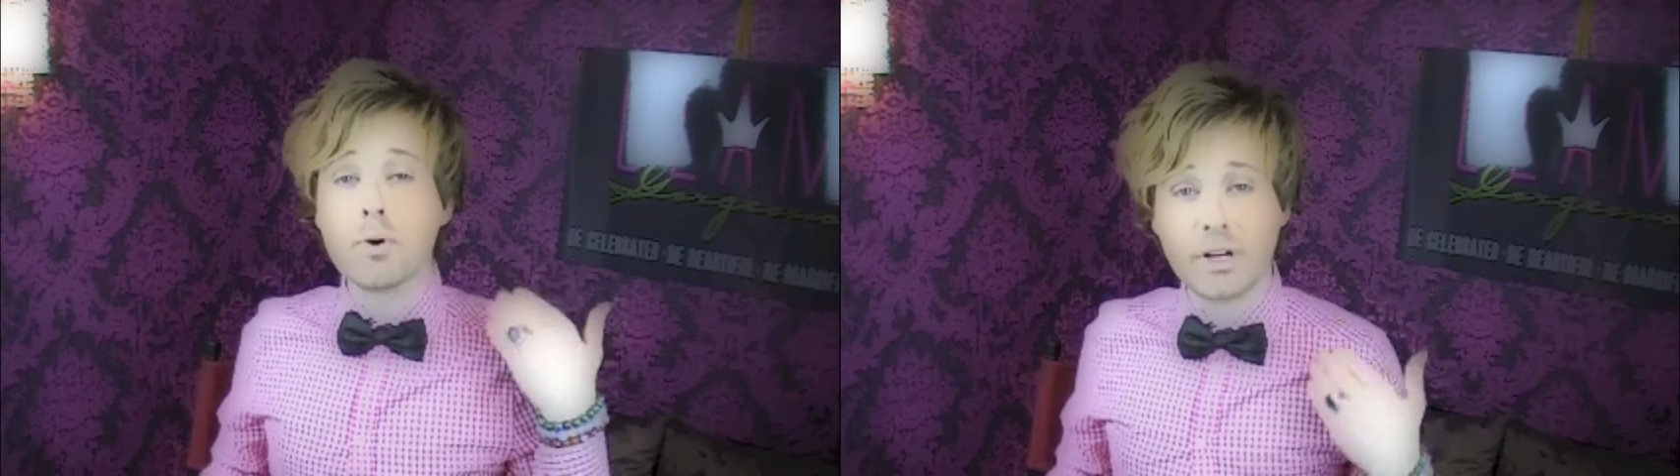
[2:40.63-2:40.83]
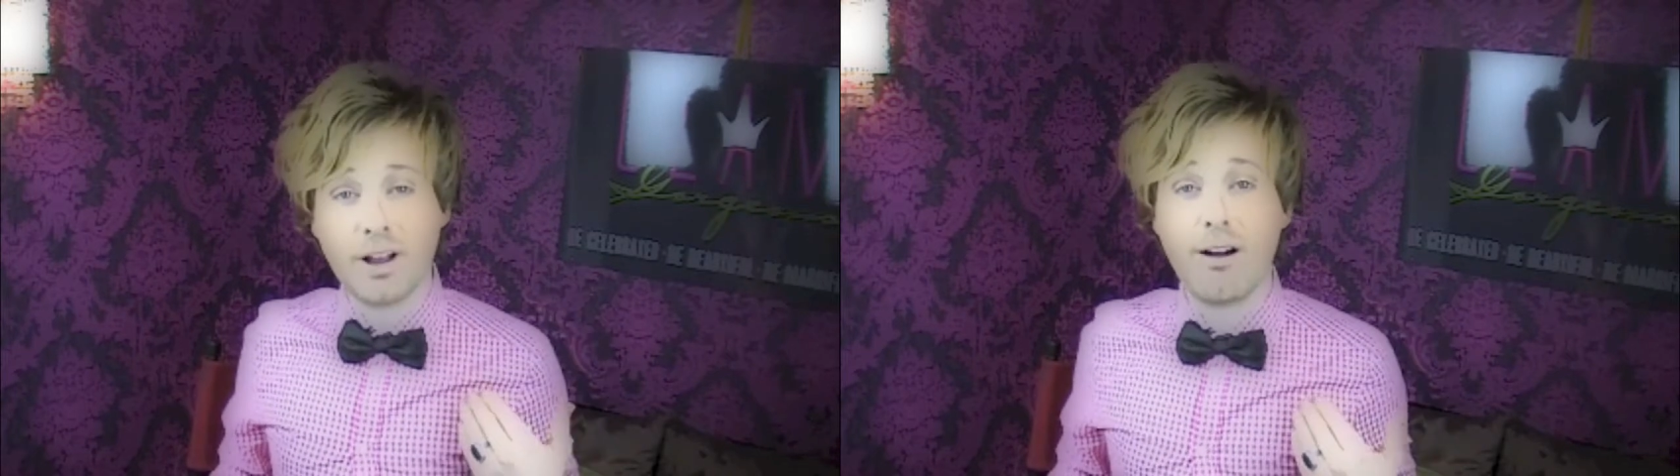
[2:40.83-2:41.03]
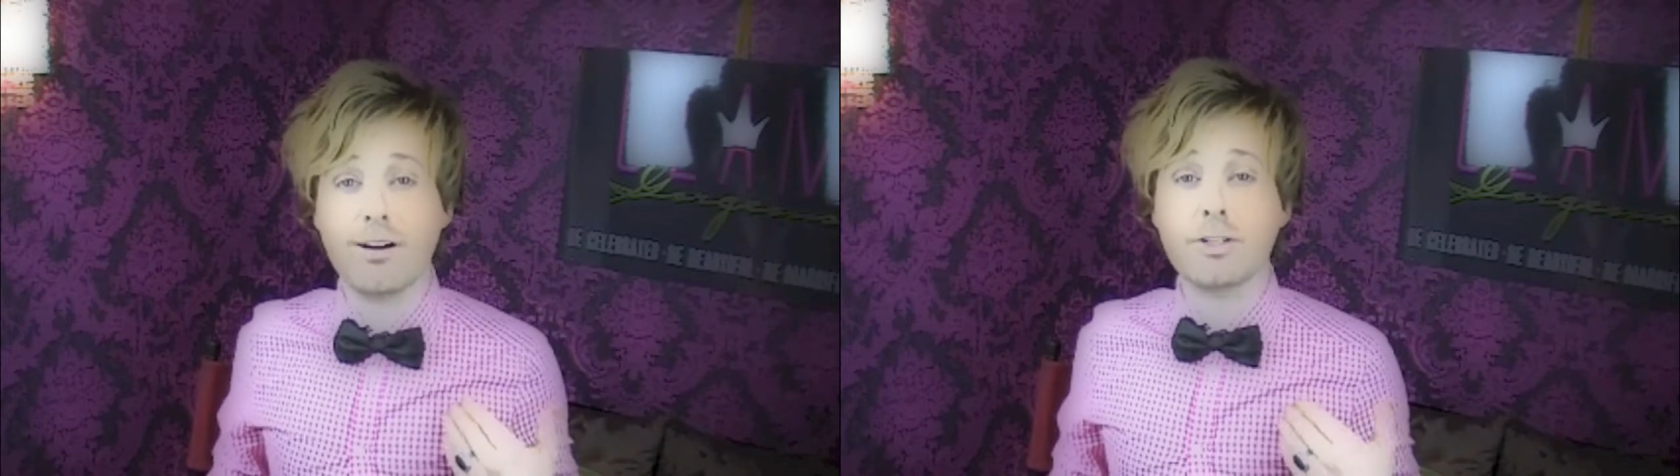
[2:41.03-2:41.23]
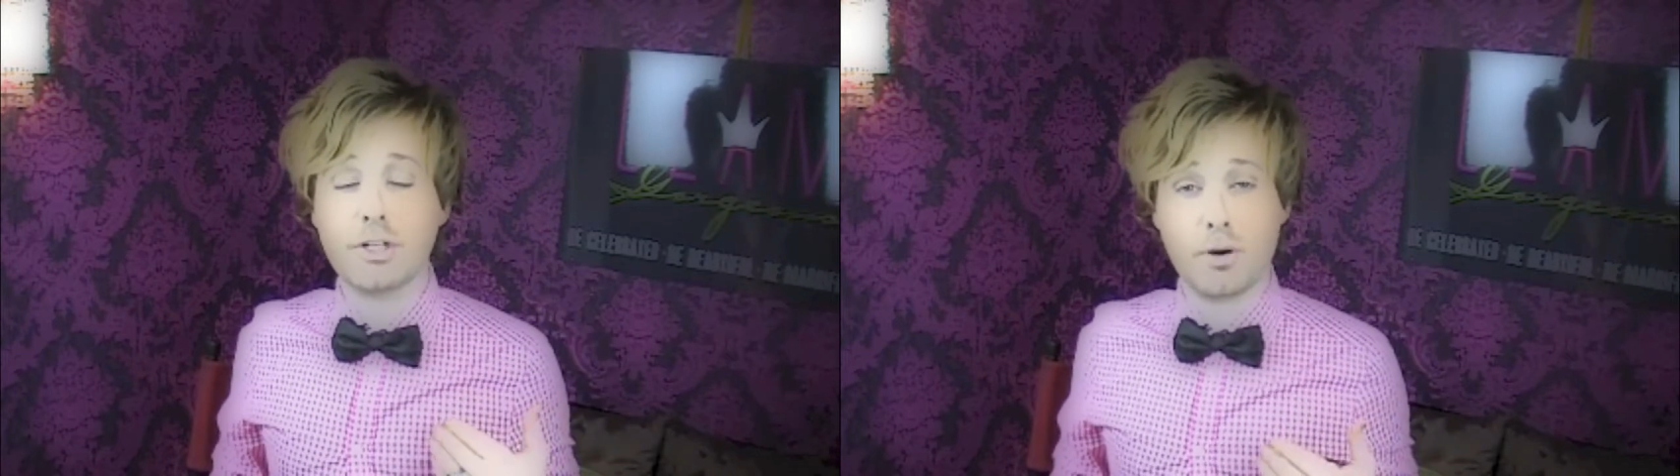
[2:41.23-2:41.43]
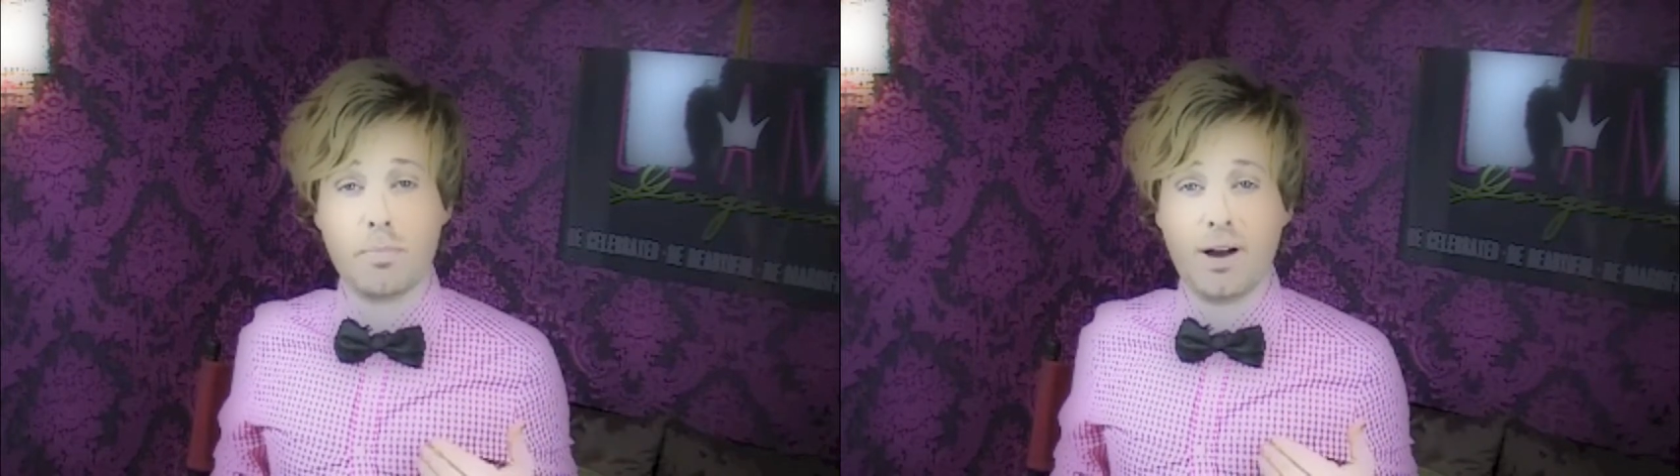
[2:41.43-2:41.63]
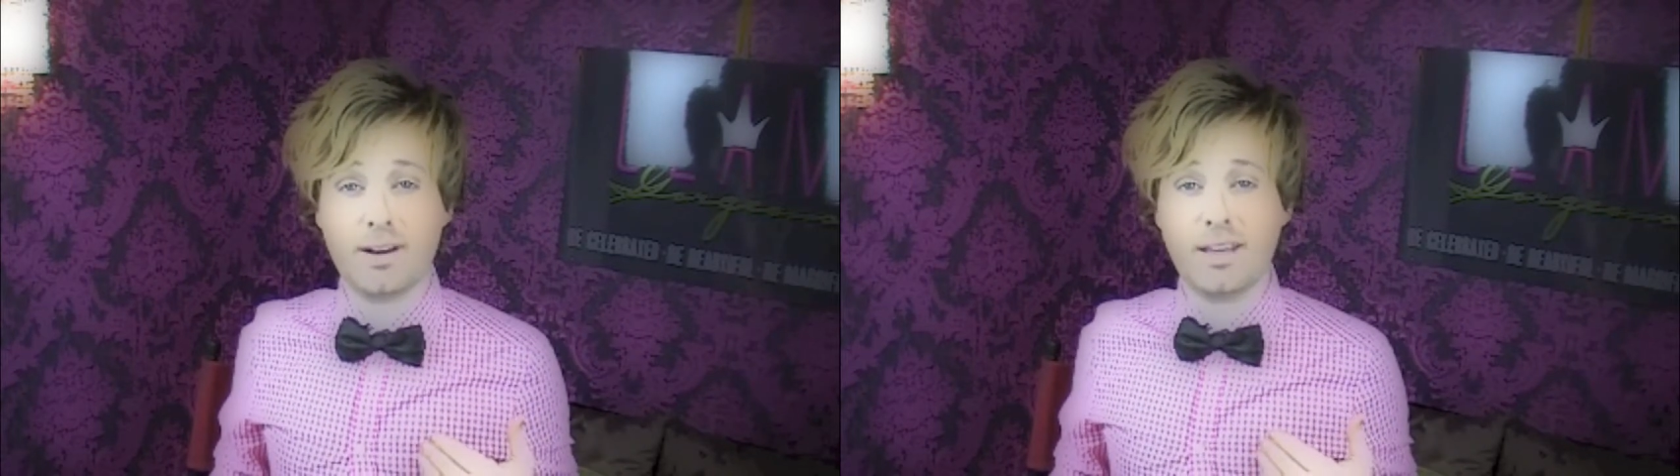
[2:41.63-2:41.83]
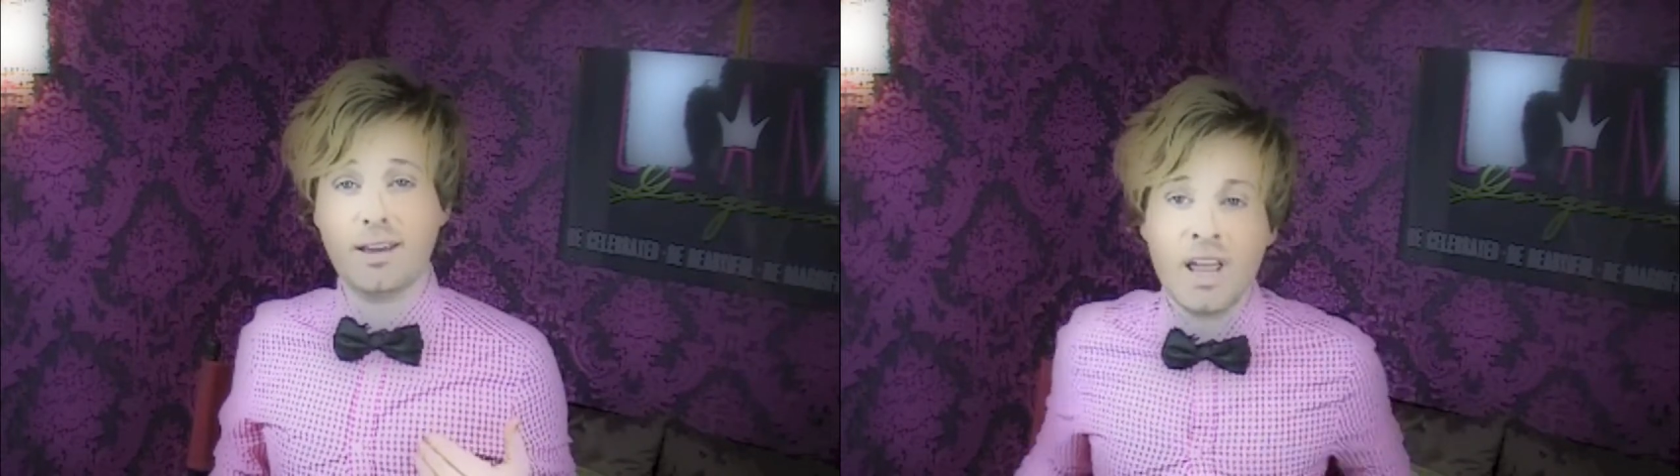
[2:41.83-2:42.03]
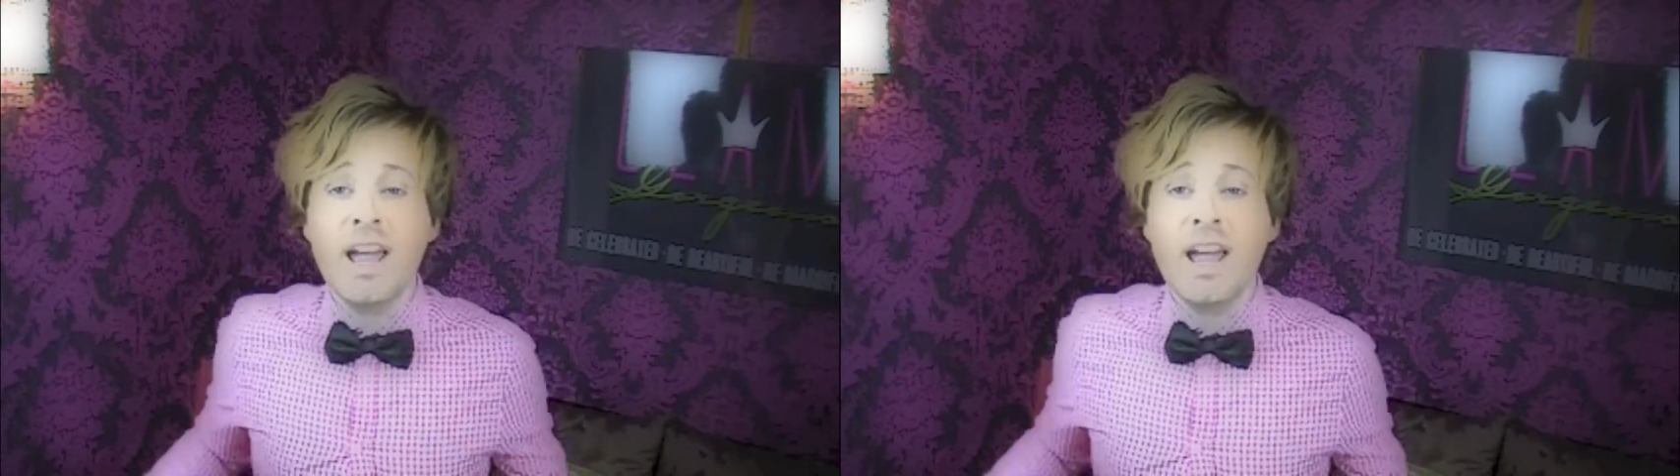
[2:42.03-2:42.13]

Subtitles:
putting onto your body.